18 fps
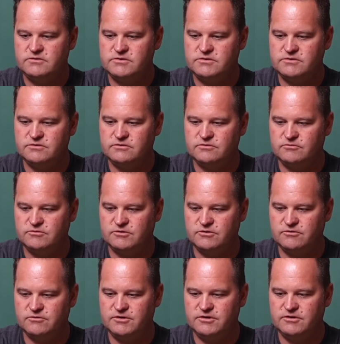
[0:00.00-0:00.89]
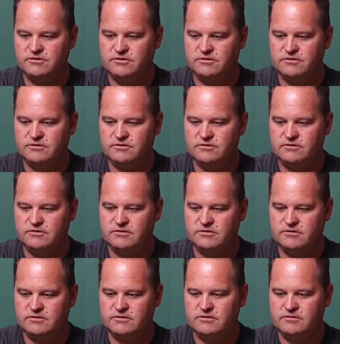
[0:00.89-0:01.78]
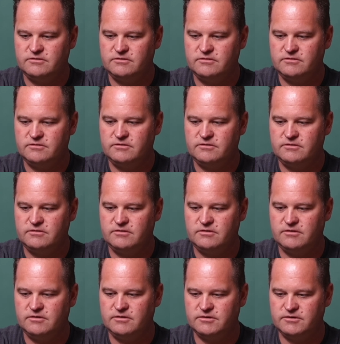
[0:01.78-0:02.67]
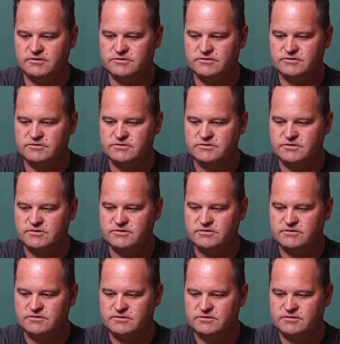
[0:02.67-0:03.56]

So we'll go here, August